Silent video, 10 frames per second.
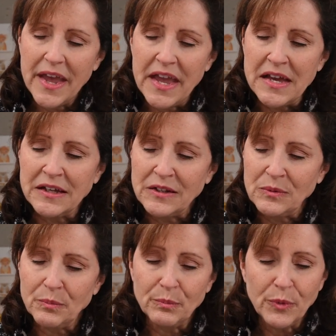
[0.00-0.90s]

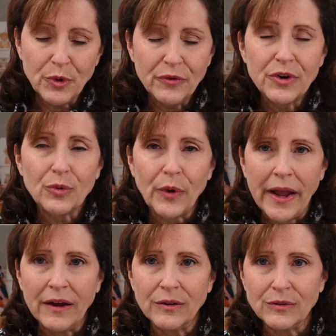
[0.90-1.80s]
and move it
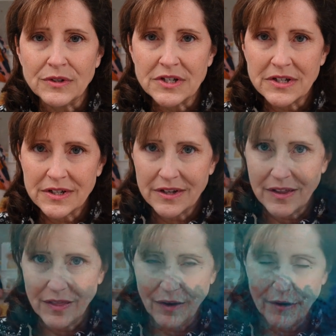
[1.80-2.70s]
around the